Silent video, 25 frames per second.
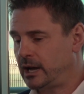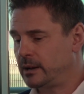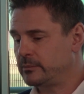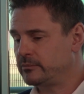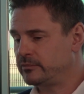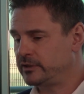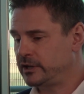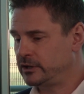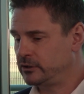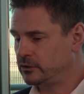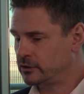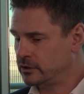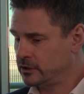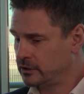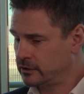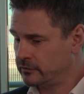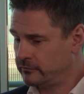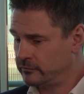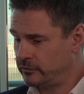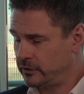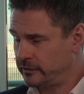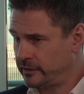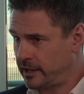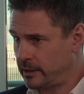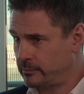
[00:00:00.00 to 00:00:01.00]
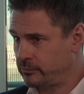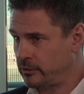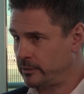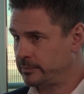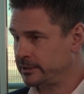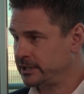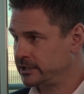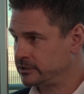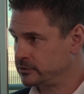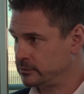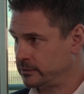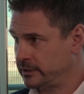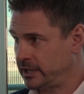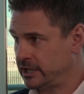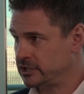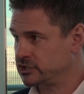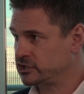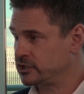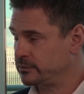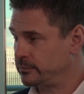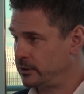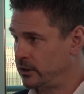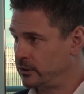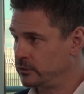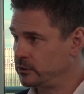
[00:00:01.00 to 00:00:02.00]
then you can convert that property to an
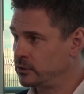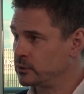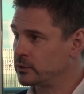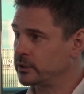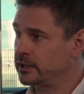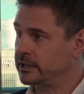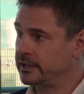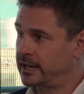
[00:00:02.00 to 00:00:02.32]
HMO, you can